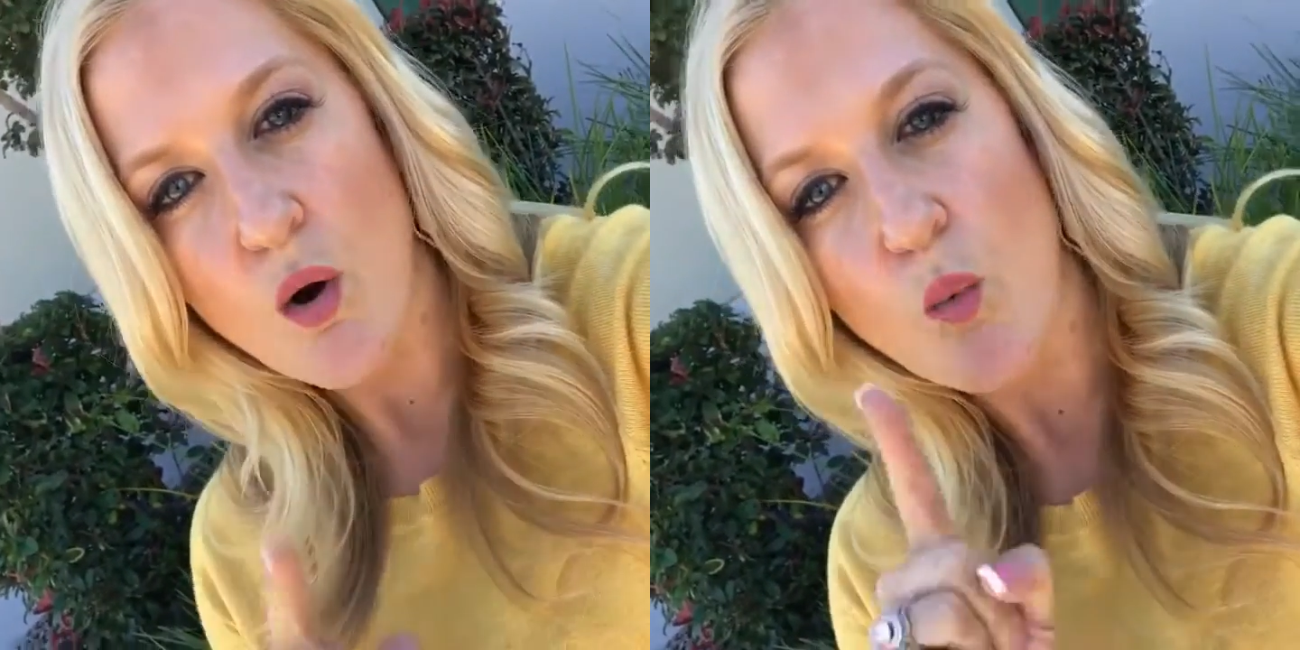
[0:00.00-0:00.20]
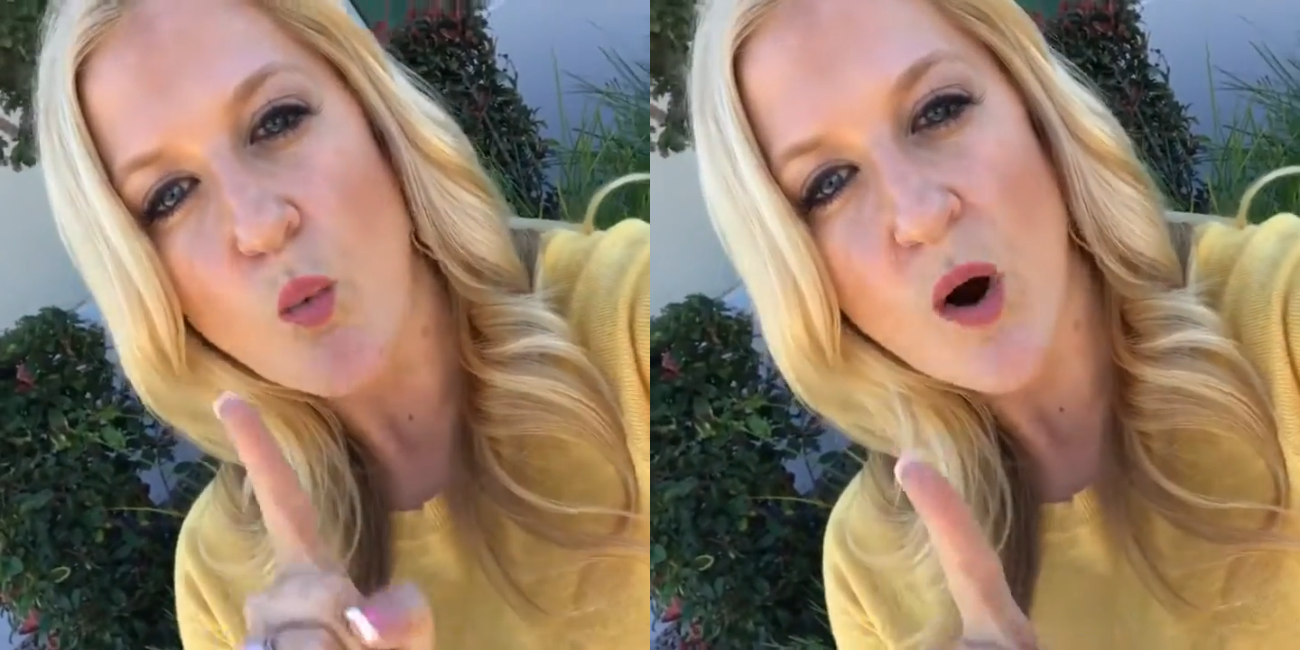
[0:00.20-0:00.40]

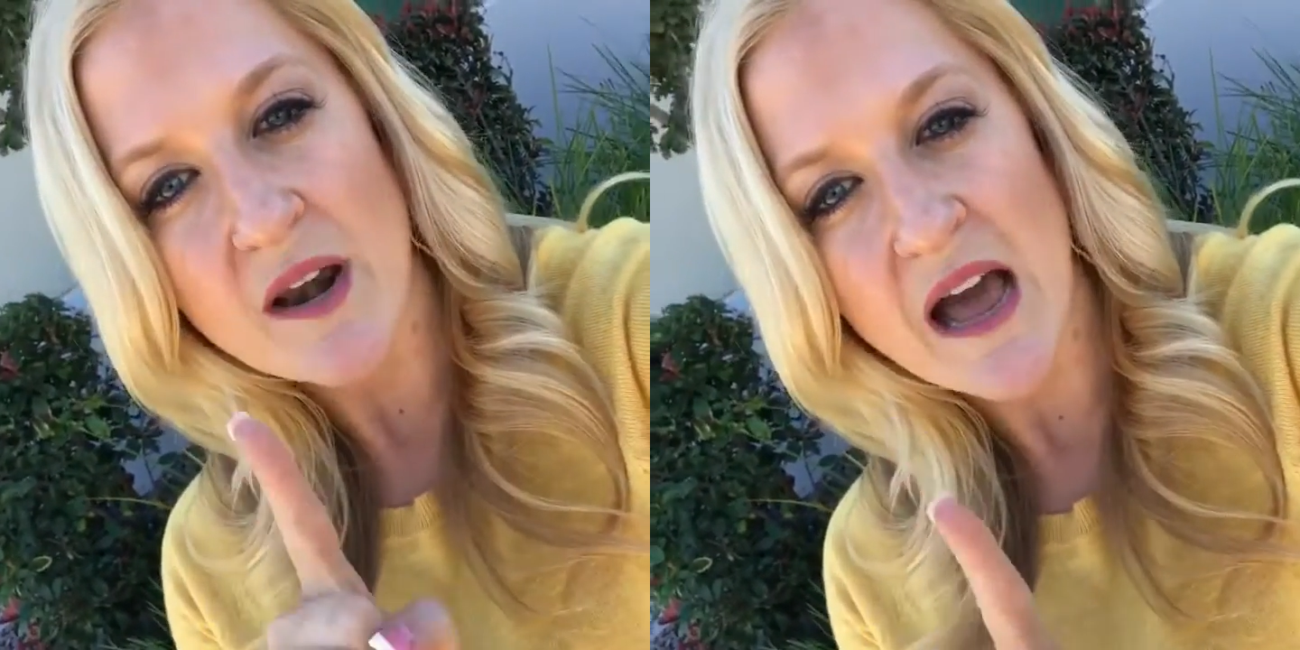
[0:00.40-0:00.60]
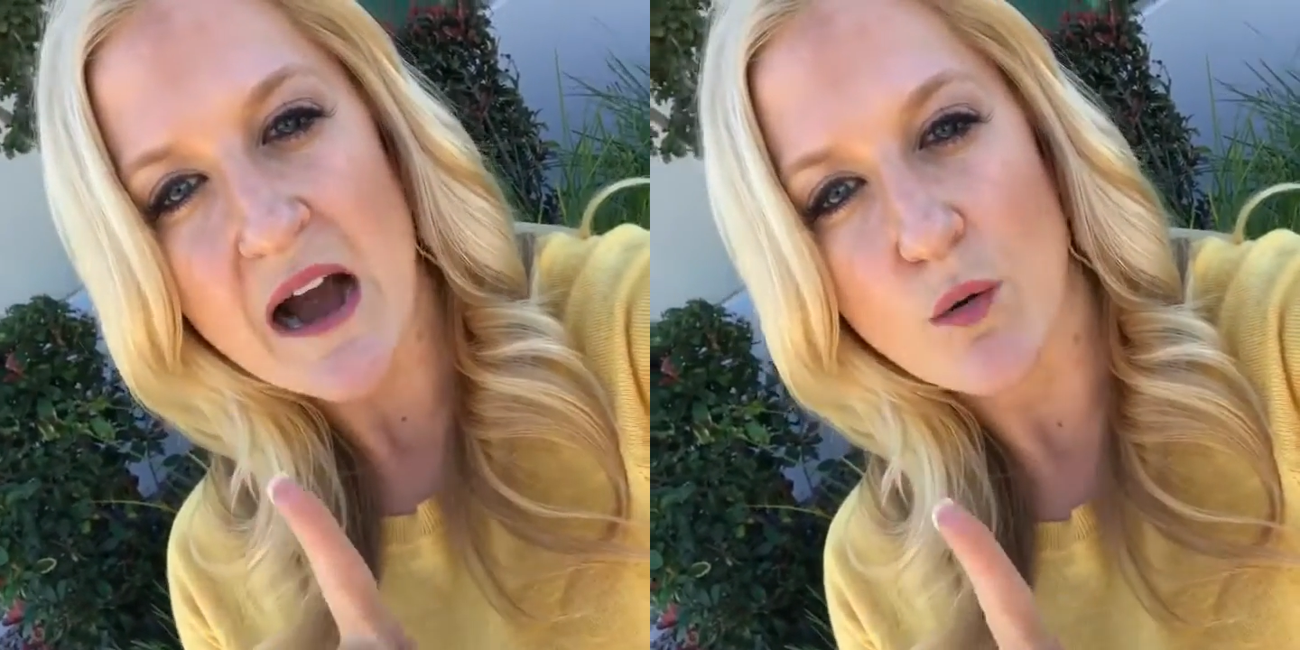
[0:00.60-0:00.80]

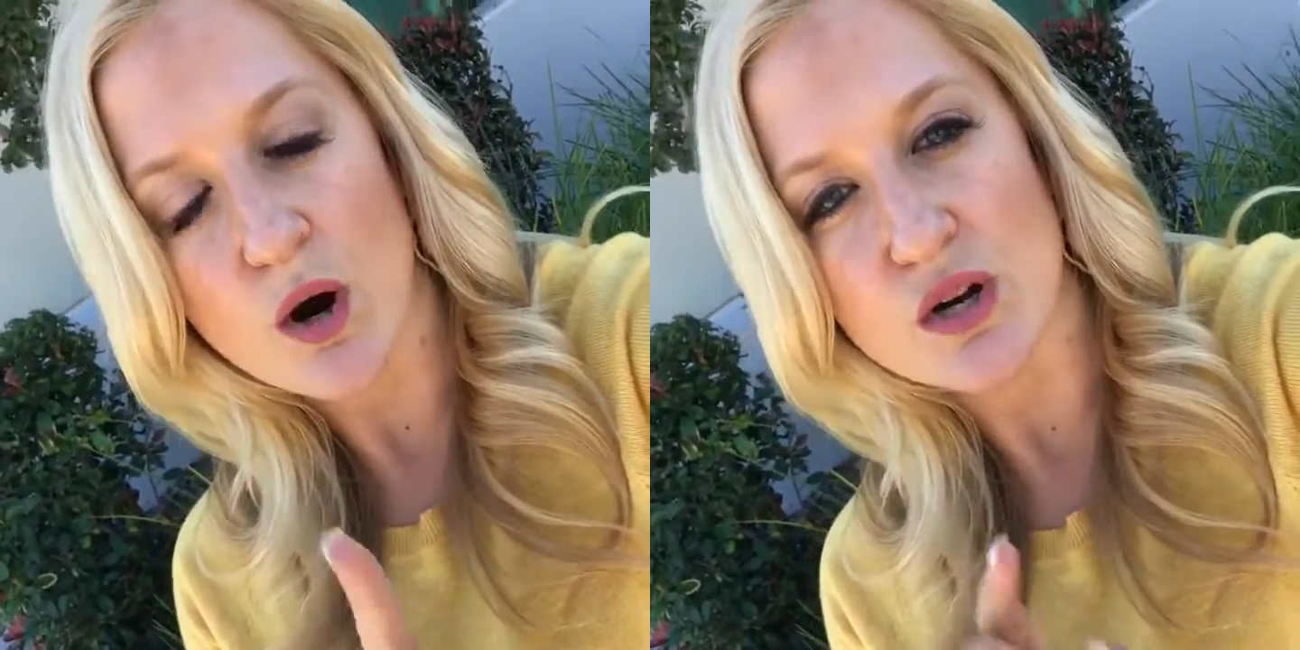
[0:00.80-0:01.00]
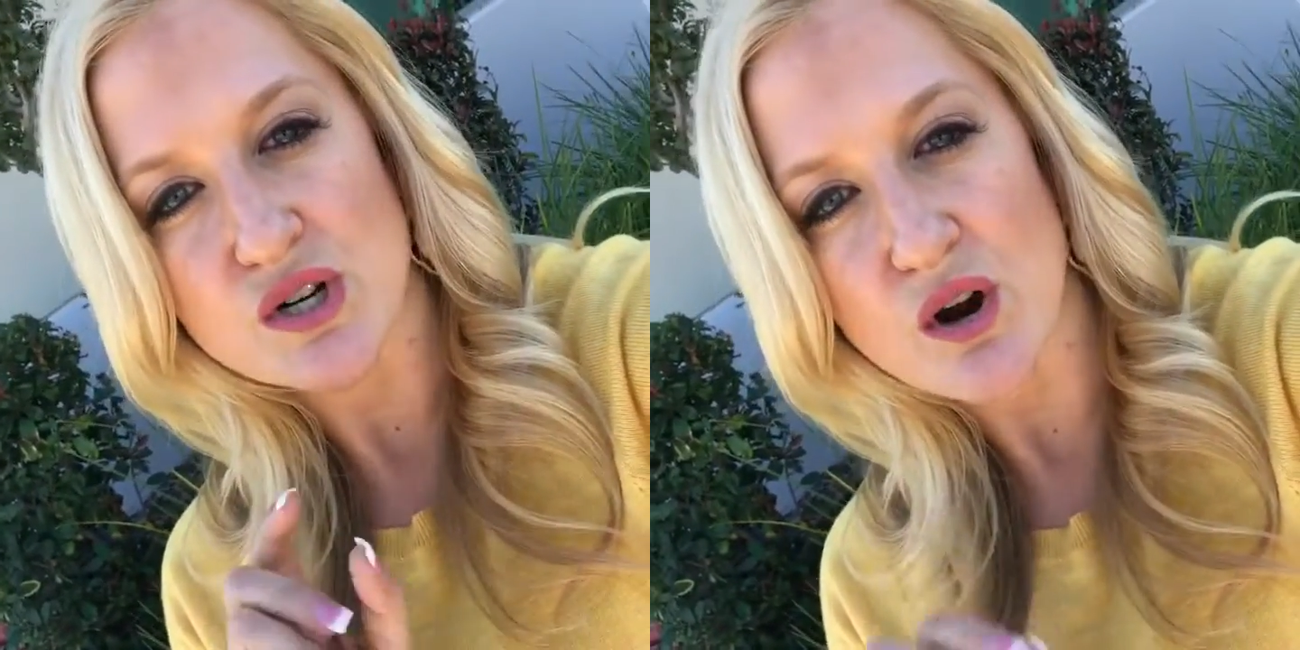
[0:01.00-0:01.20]
1
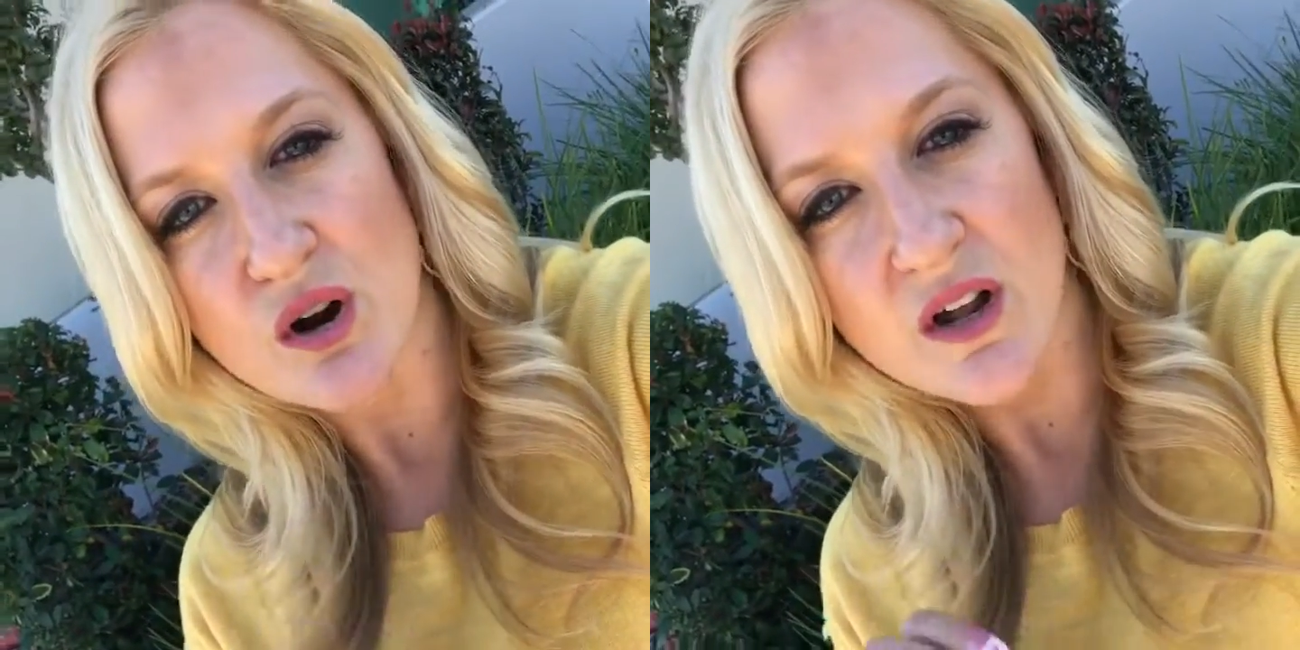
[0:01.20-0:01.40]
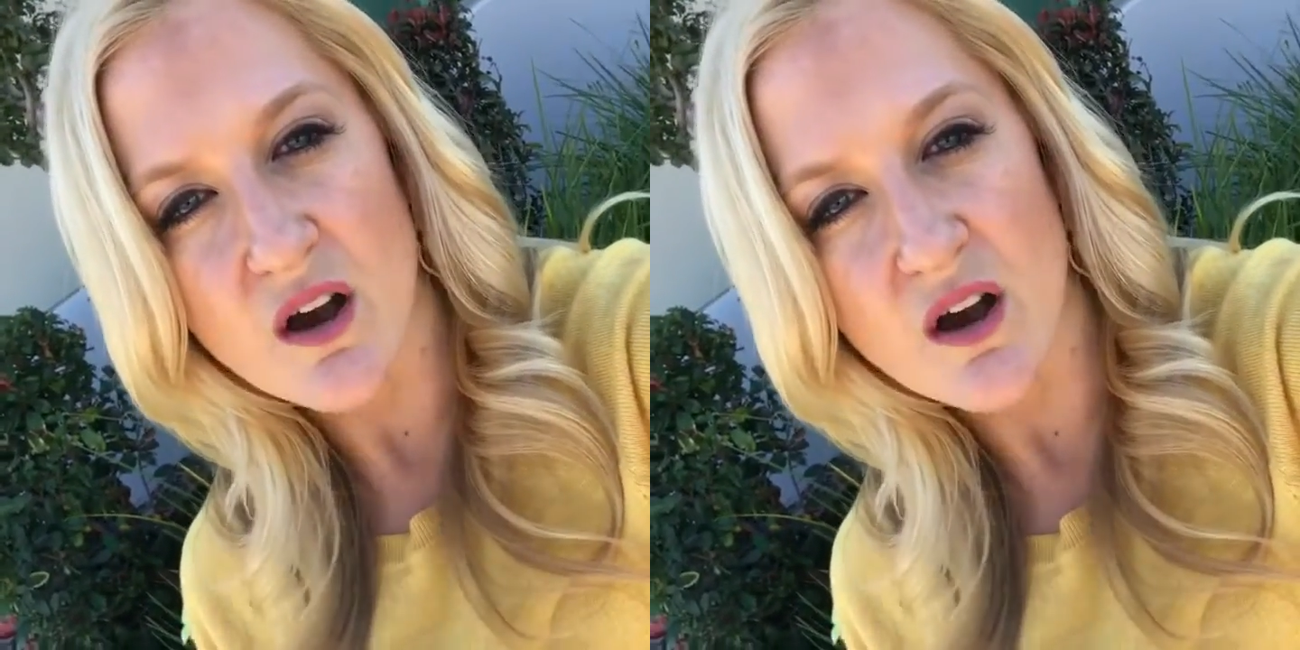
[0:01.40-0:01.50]
hour, turning